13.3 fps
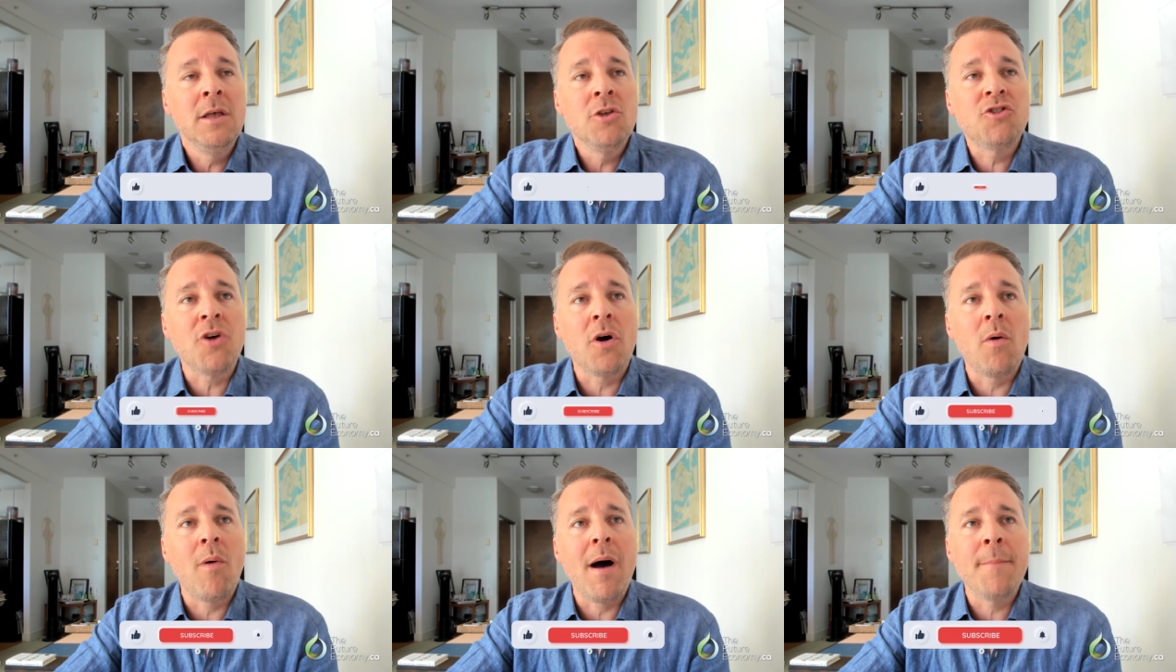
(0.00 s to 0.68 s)

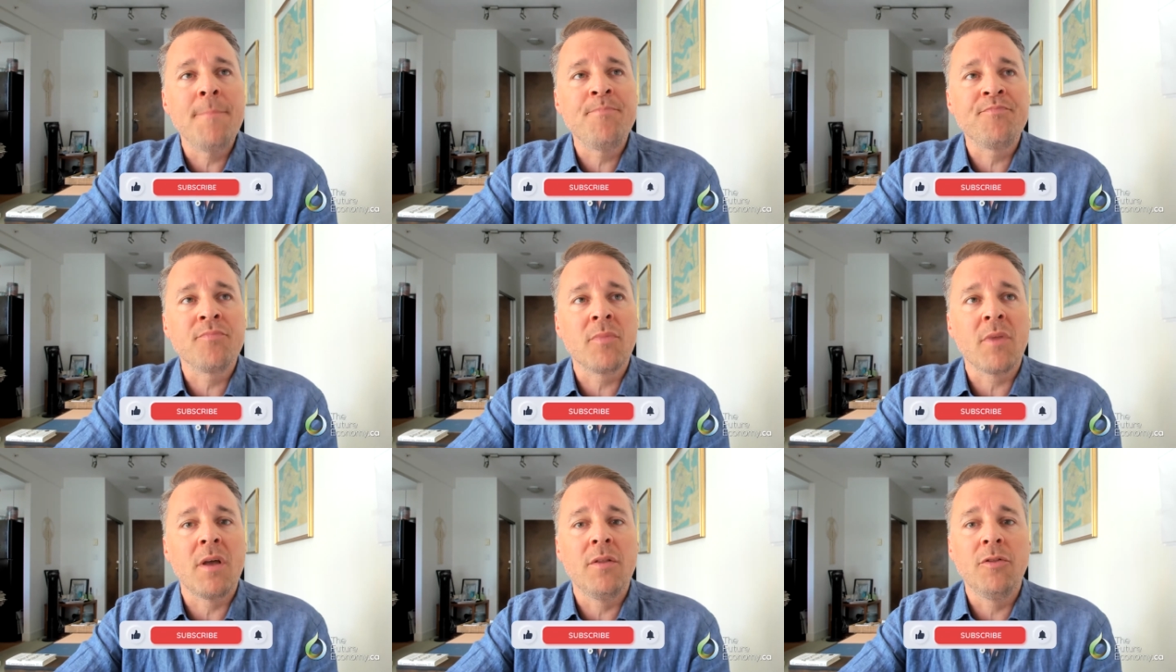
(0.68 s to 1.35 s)
So
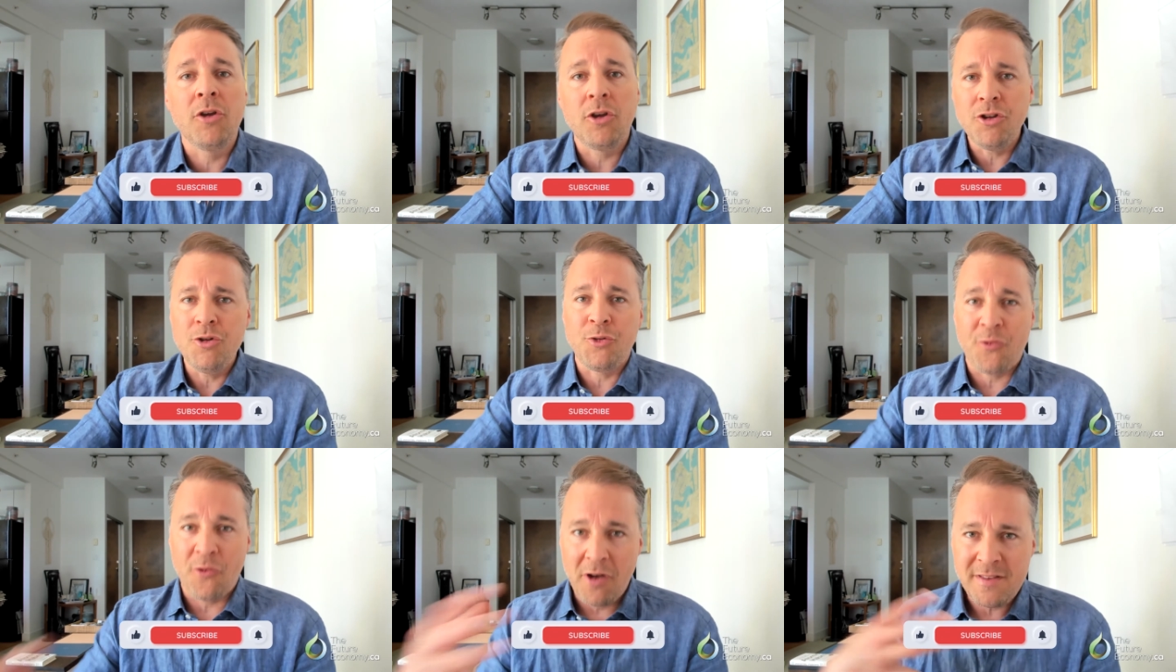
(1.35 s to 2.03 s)
um, the good
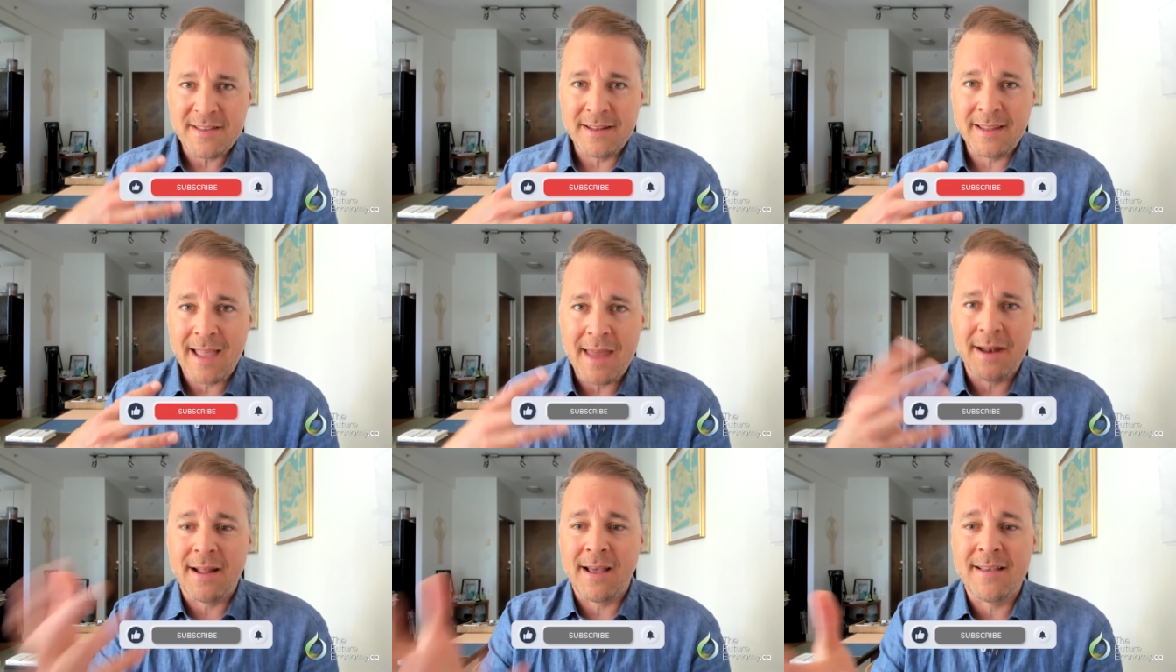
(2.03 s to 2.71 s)
news for us in
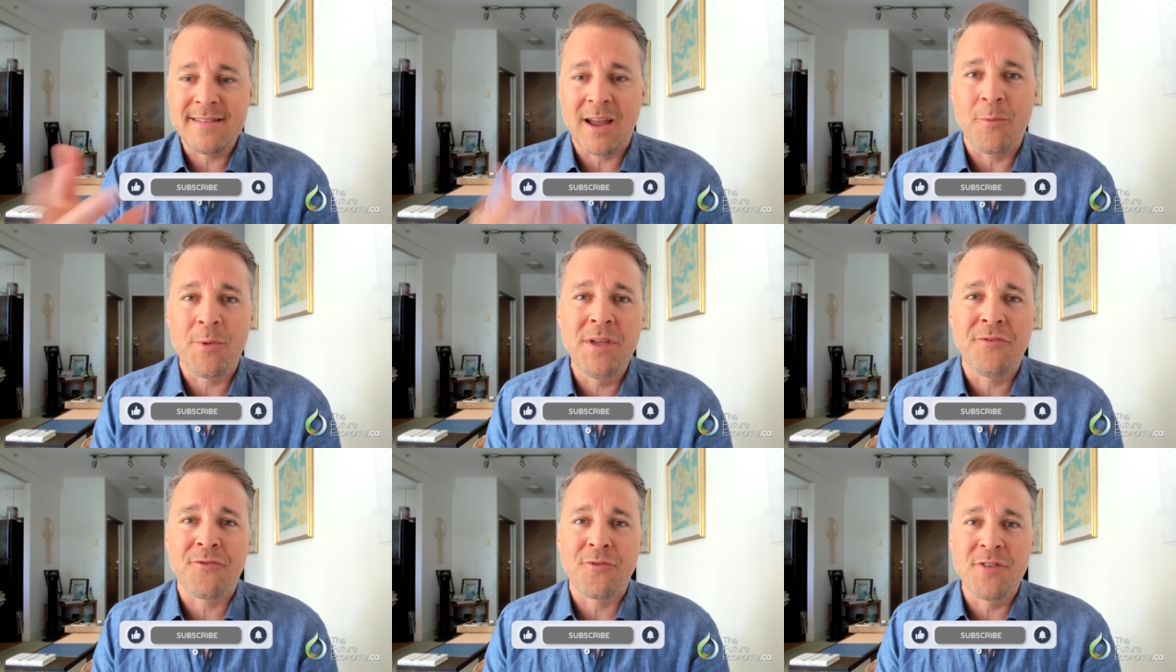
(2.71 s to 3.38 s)
Canada is that
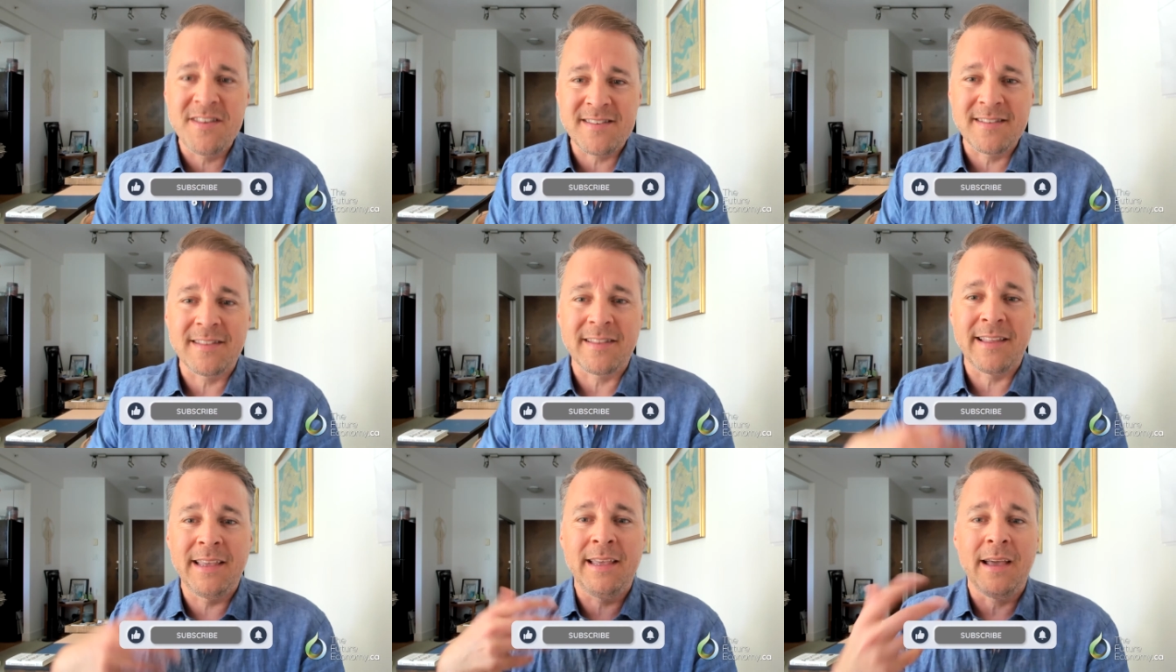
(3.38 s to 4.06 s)
Reef
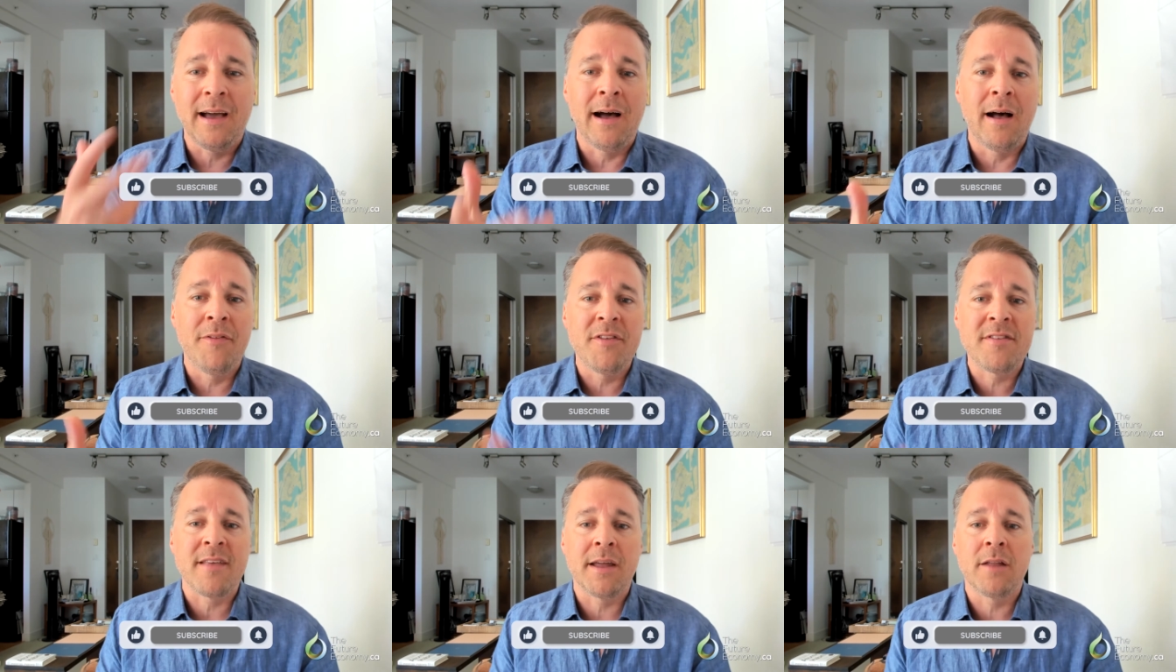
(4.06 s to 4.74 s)
recently uh,
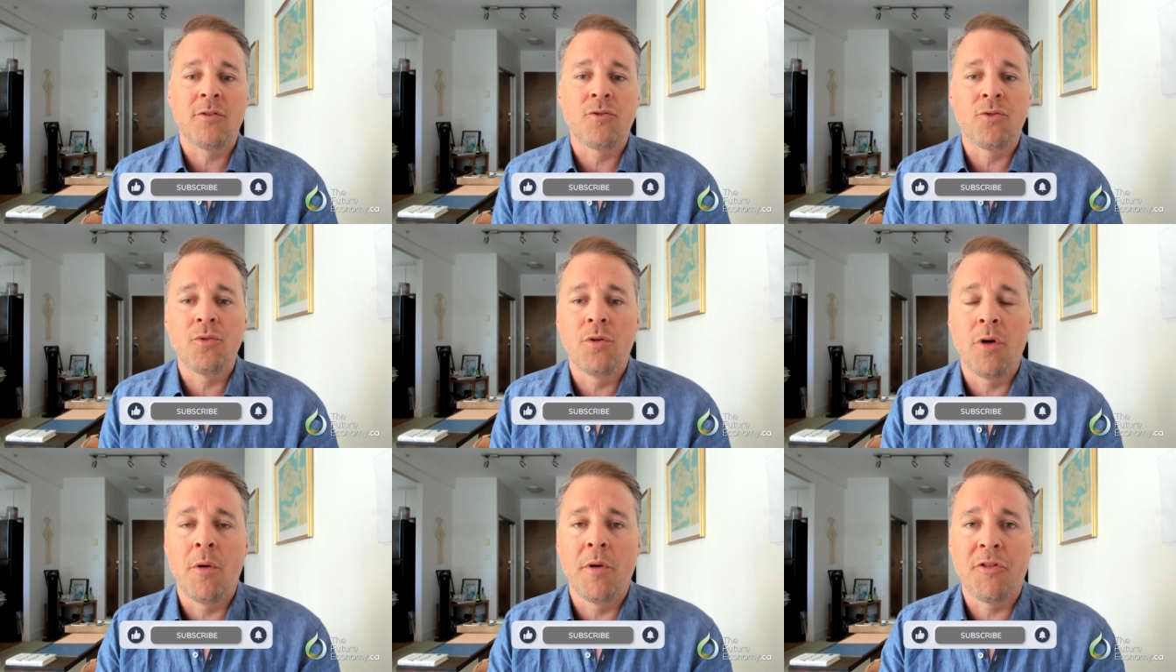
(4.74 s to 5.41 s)
decided to
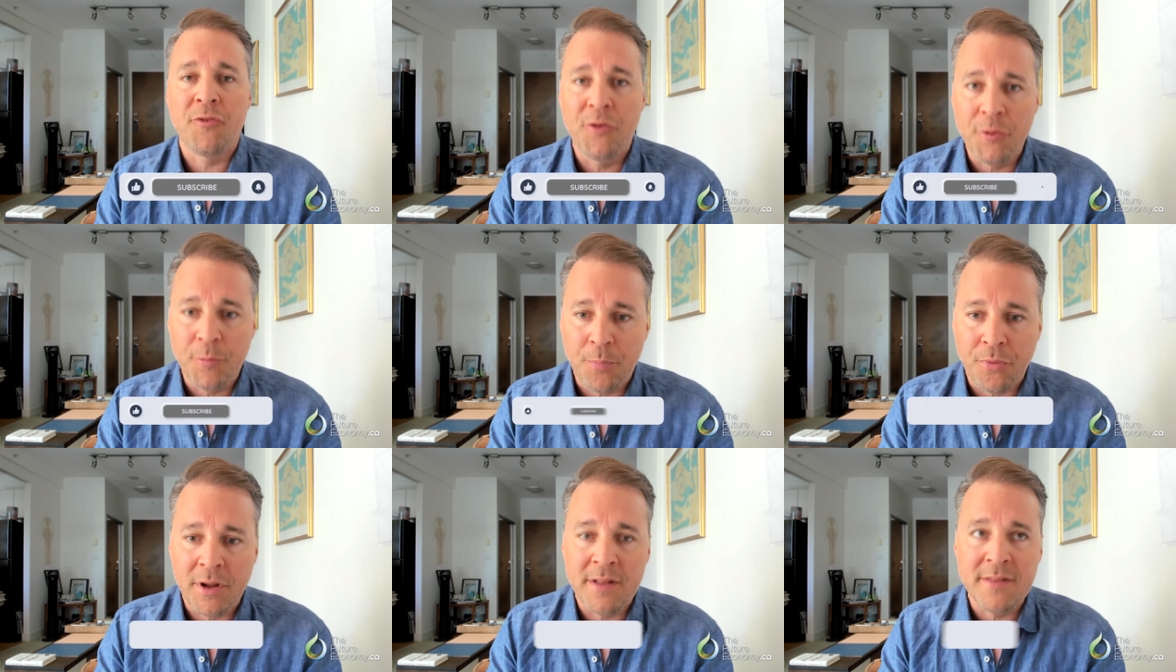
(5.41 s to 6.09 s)
grow its
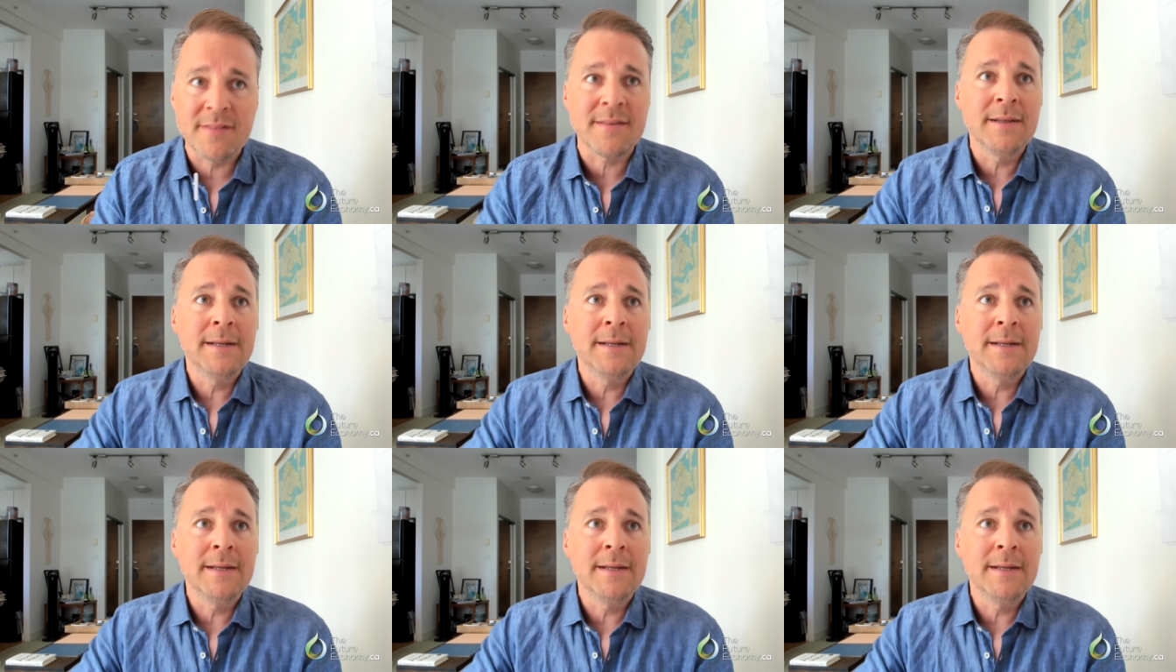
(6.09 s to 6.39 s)
footprint.